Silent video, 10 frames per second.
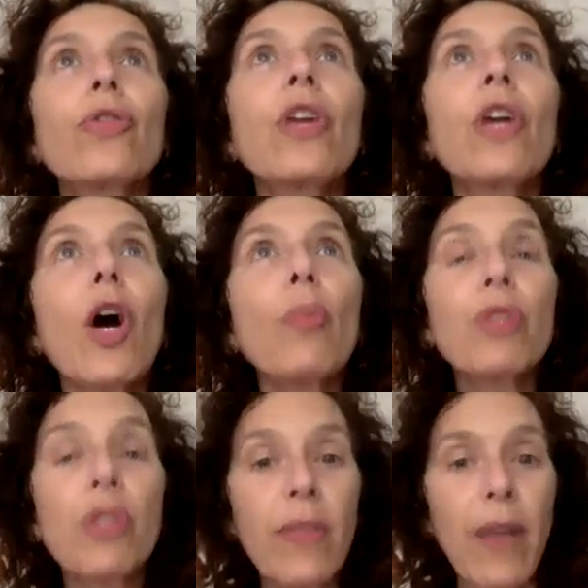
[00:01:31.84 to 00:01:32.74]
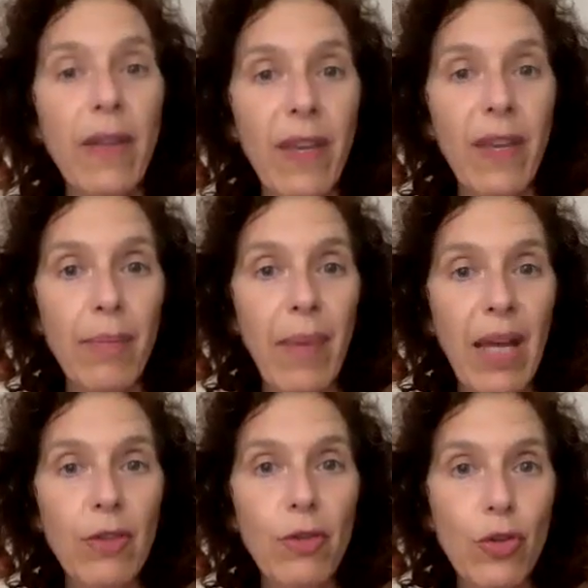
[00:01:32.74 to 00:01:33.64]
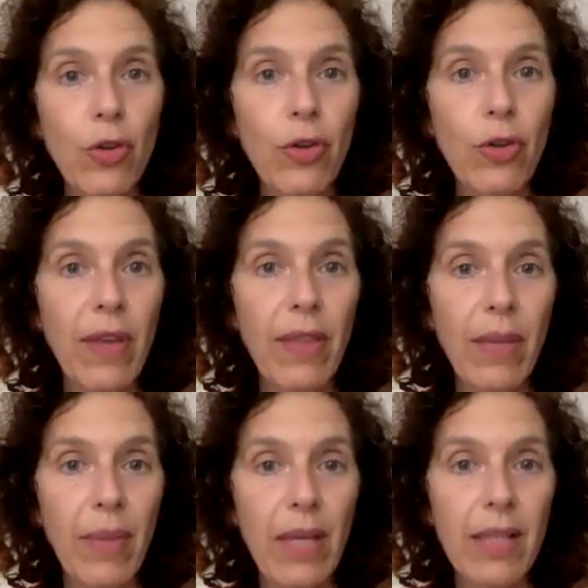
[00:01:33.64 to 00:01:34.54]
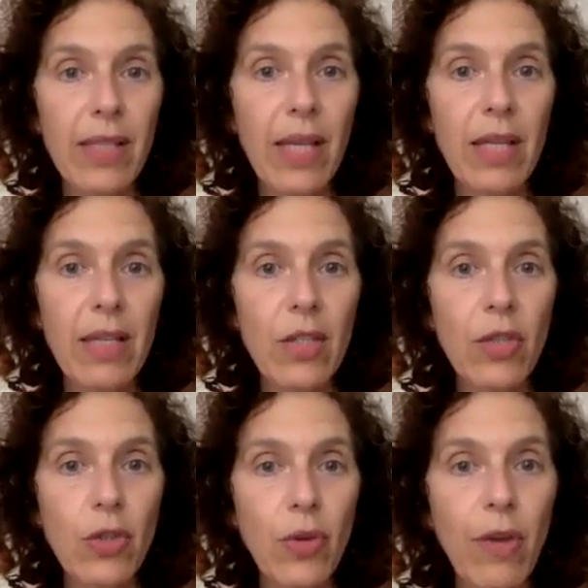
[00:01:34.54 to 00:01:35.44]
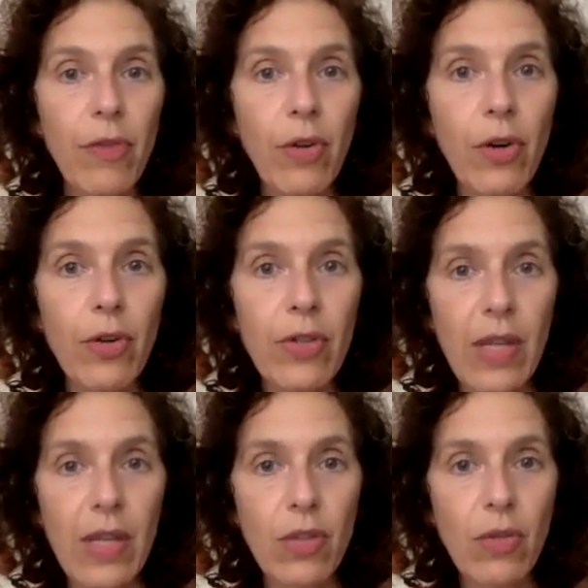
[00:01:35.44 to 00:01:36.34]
the option that they made, the choice that they made, is to have a corset.